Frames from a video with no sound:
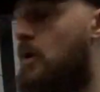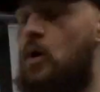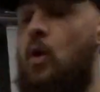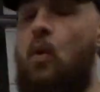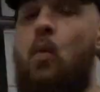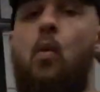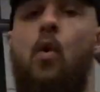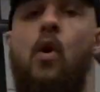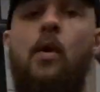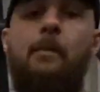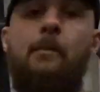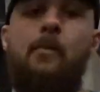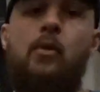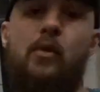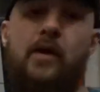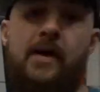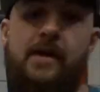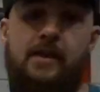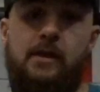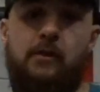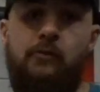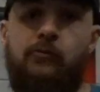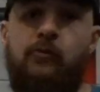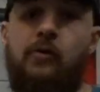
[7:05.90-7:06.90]
a
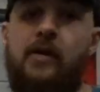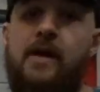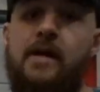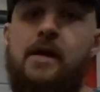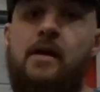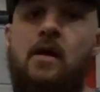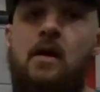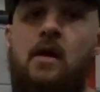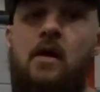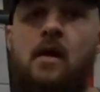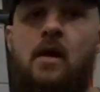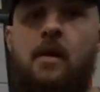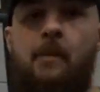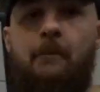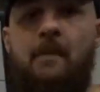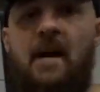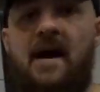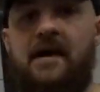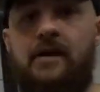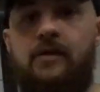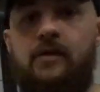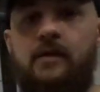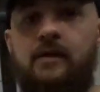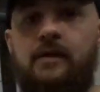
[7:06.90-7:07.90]
1.3,
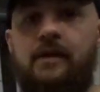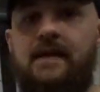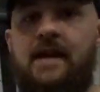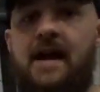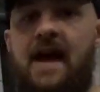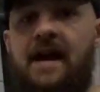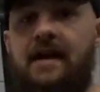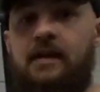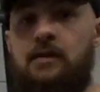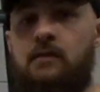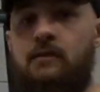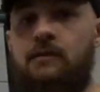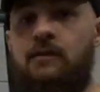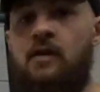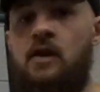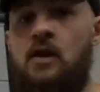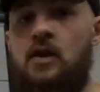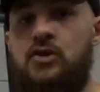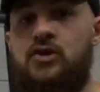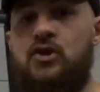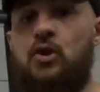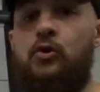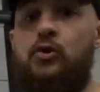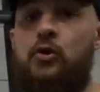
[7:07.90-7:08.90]
moderately active.
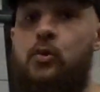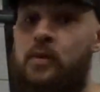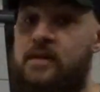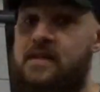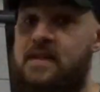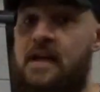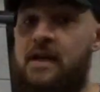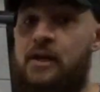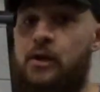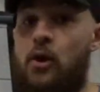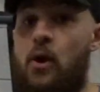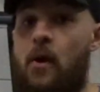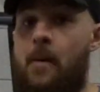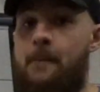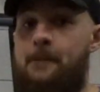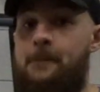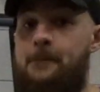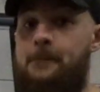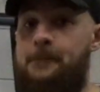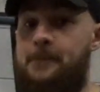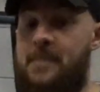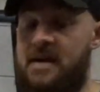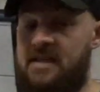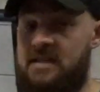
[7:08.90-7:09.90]
So you would take
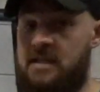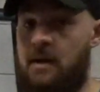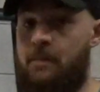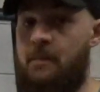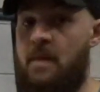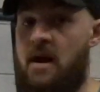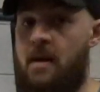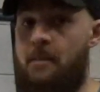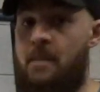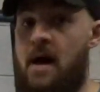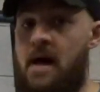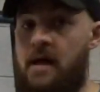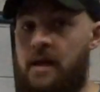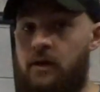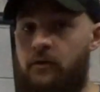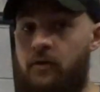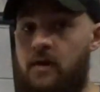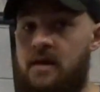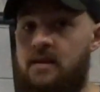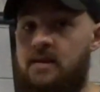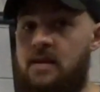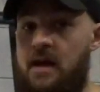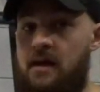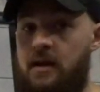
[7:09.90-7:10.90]
your basic metabolic
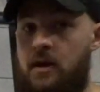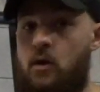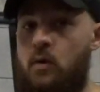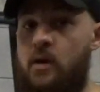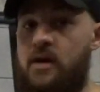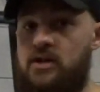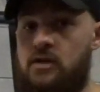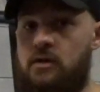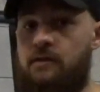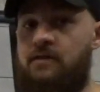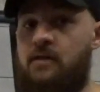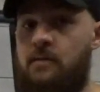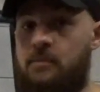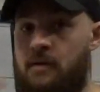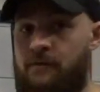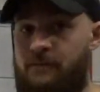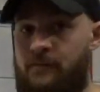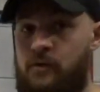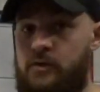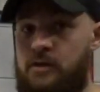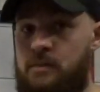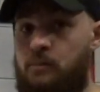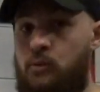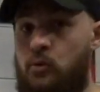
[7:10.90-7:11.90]
rate, that equation from the
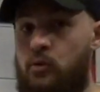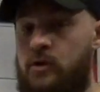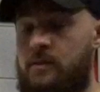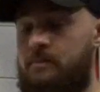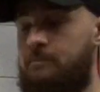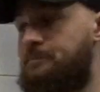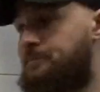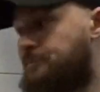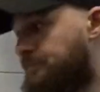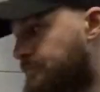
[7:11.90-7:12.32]
first board,